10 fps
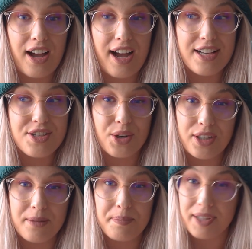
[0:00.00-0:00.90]
I
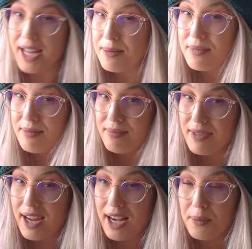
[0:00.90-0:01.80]
don't blame
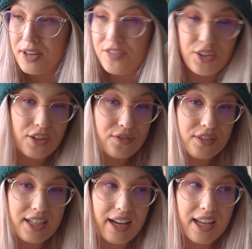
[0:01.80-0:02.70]
anyone for not
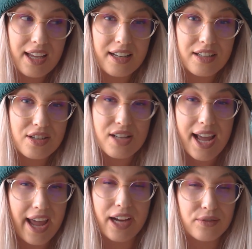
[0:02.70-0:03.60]
knitting it because I
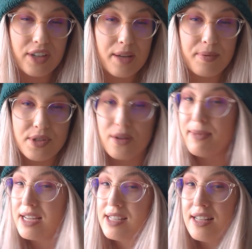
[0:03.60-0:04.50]
hate rib, so it
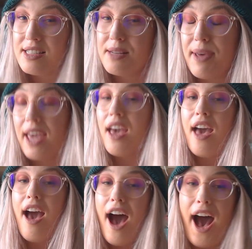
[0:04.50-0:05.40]
makes sense to me.
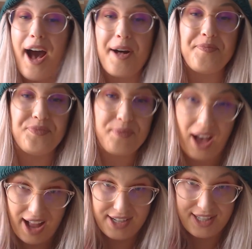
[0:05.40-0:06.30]
But
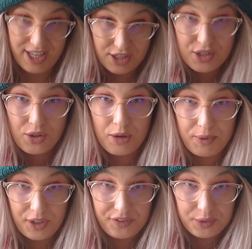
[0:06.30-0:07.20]
I just think it's so
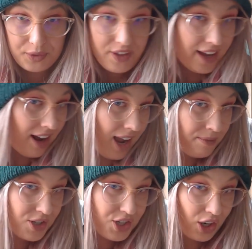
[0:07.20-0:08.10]
beautiful that I'm
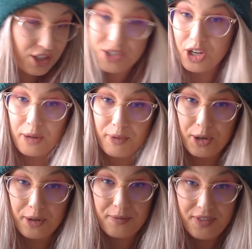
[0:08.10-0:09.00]
shocked
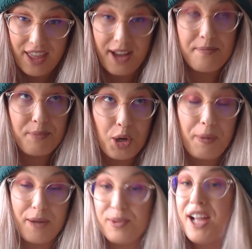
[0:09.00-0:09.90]
that more
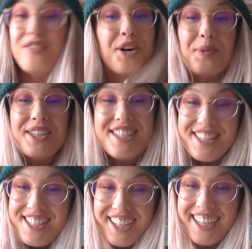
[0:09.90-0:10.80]
people have not
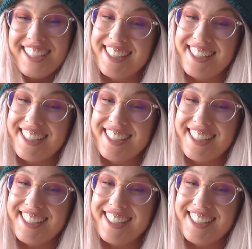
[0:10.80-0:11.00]
wanted to.